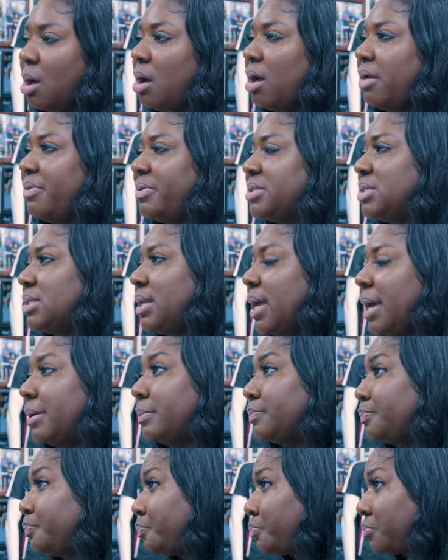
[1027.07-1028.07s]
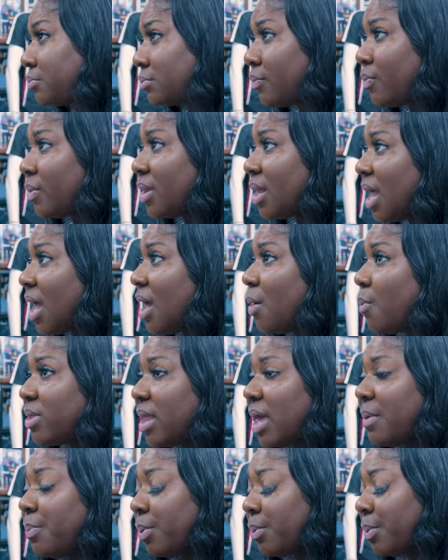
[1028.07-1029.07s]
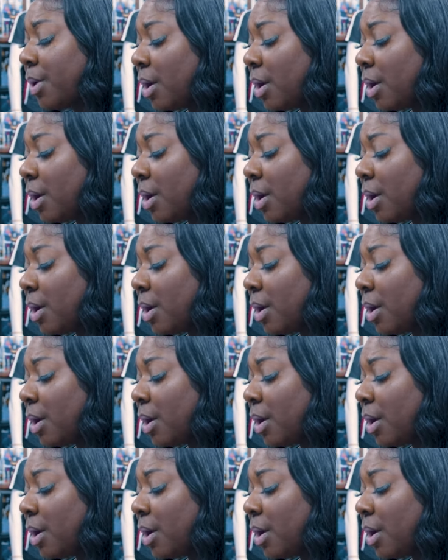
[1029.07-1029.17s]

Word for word: all this and that. And when they